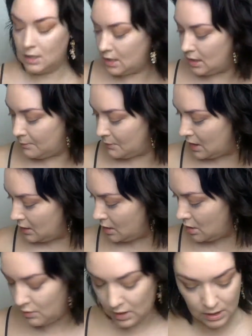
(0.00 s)
And then I'm going to
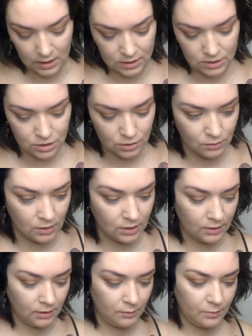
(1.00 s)
go in and do a
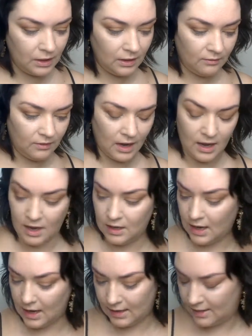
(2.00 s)
little bit of
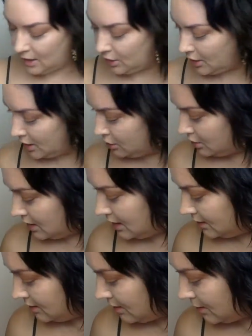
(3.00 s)
an eyeliner
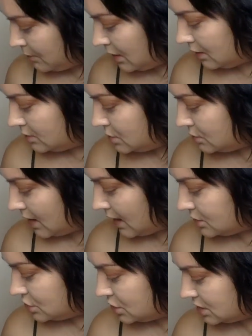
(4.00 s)
underneath. I'm going to do
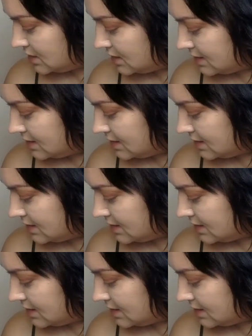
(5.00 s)
that in just a